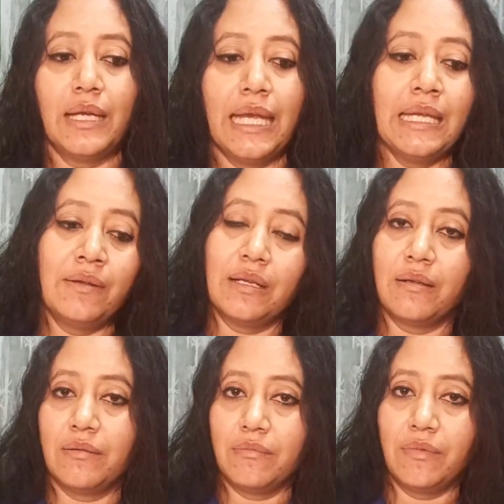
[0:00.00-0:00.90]
in
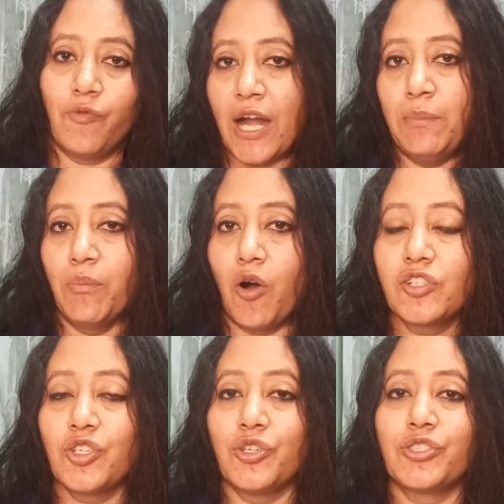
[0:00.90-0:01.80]
one
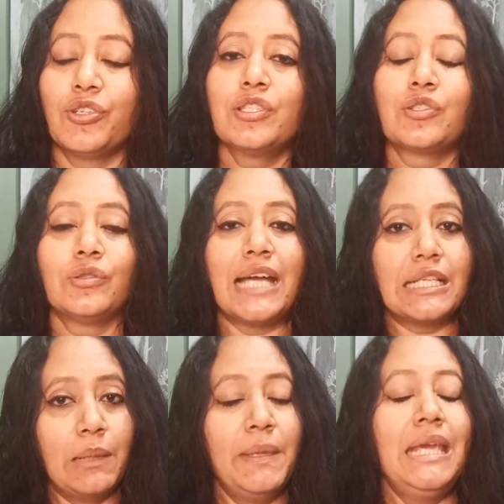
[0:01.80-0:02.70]
box also, so
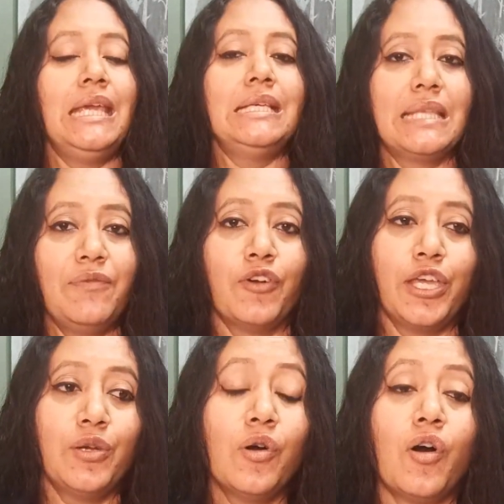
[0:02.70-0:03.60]
that will be easy for
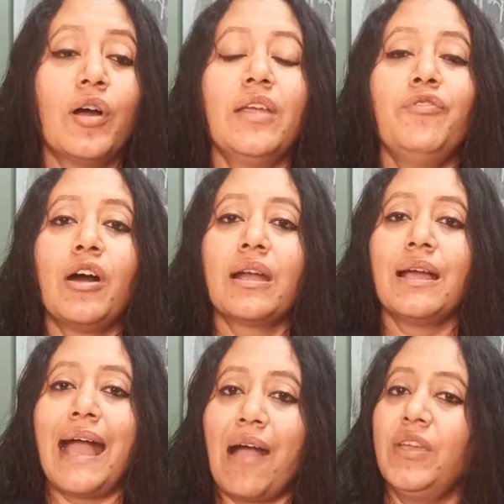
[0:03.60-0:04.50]
you. Or if you are
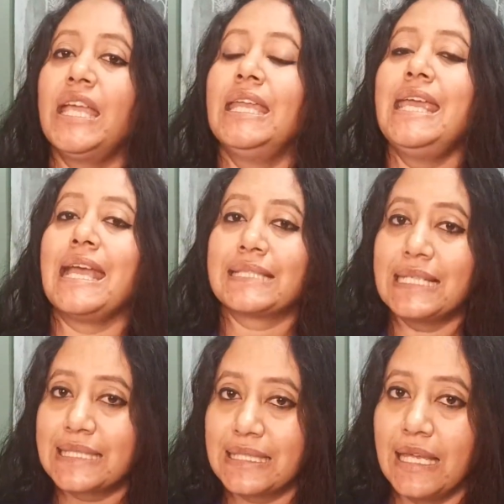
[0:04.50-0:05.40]
having any
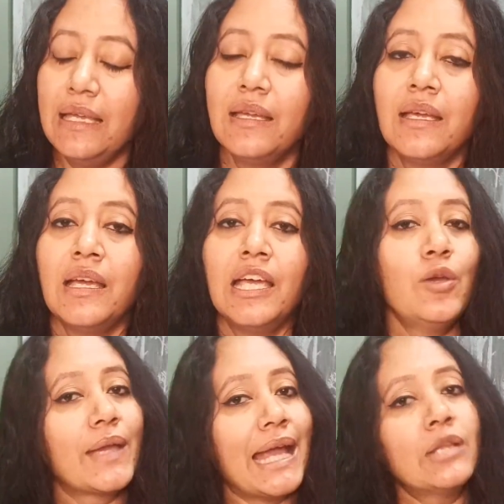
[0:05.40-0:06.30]
excess thing,
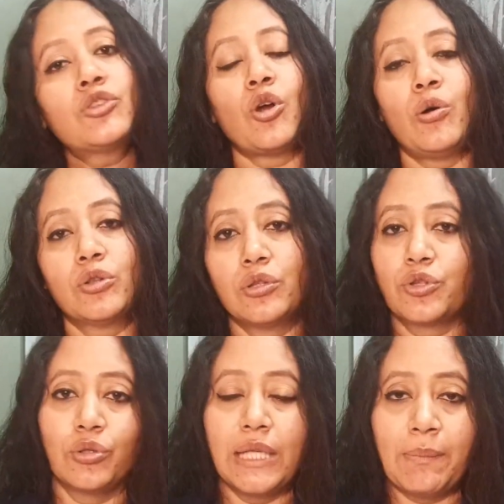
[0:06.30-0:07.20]
you can
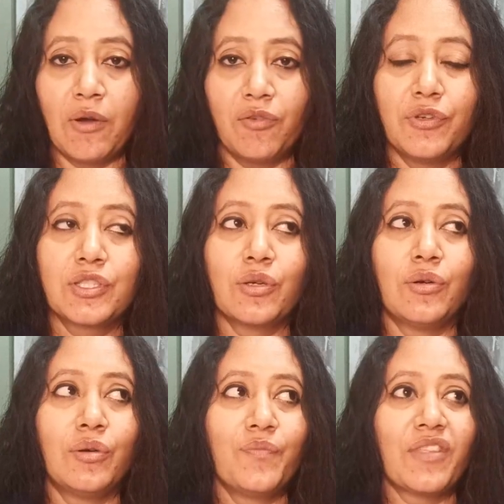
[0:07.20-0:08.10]
throw them off.
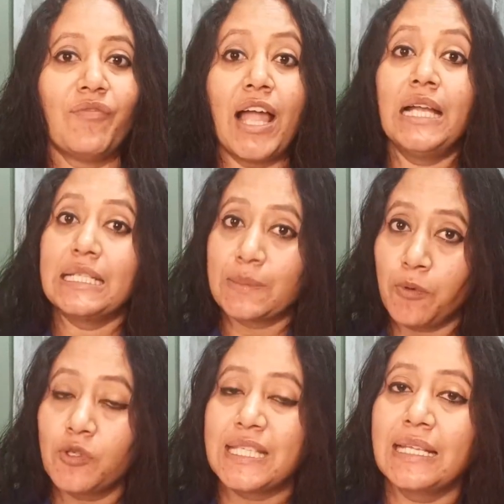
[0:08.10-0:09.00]
So while
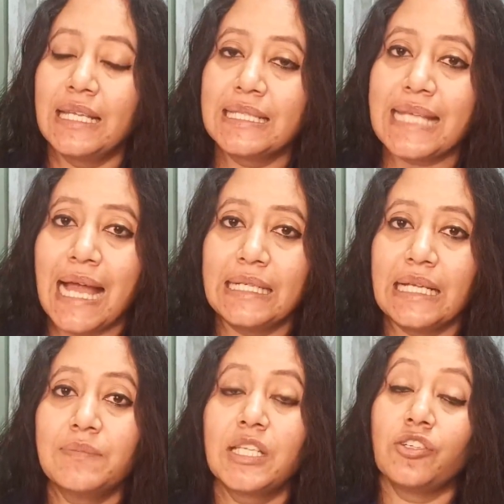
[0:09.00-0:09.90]
disposing these
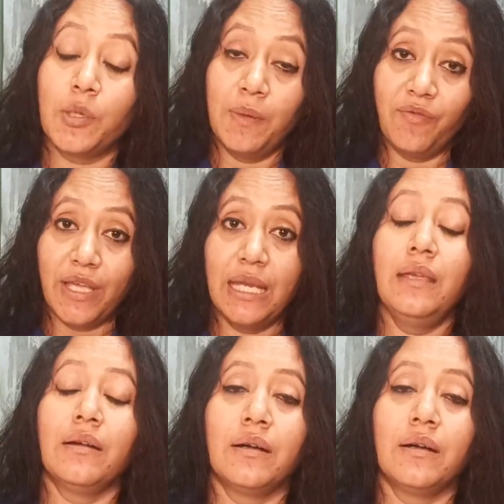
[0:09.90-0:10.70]
items, you should be very